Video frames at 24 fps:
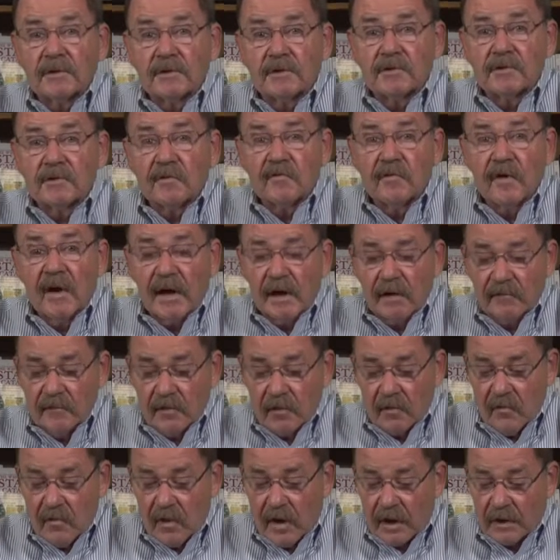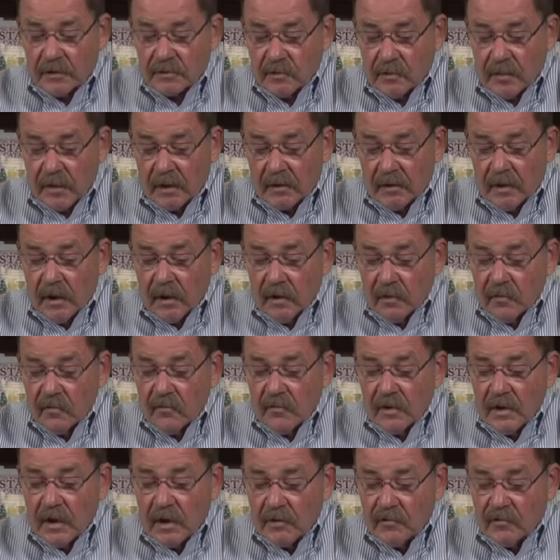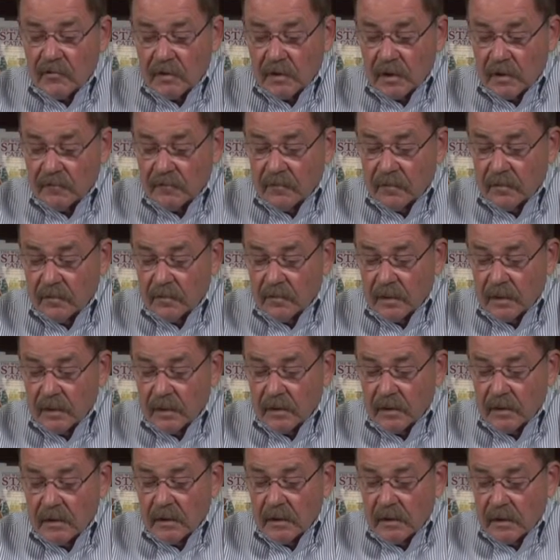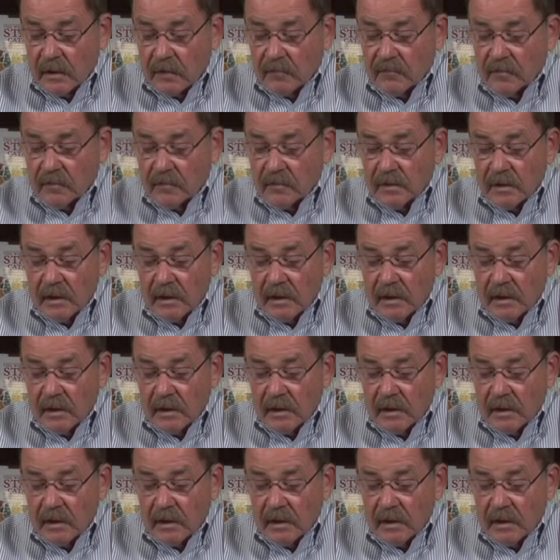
that survived the crash. About 300 of them